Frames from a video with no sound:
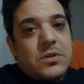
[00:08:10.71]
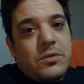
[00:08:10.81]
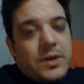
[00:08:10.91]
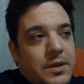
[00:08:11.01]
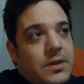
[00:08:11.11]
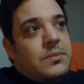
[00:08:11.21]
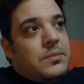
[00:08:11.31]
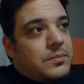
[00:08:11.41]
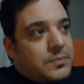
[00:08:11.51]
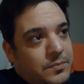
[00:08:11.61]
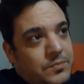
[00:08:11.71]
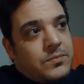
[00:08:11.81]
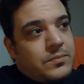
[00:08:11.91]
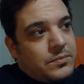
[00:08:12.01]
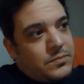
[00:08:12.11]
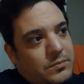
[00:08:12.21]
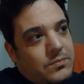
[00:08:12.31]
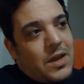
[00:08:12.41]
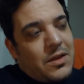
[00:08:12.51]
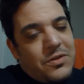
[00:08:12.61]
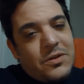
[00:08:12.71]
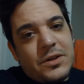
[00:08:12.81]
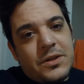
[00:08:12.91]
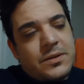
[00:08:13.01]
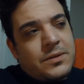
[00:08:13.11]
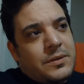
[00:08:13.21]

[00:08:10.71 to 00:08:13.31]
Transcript: already 9:30,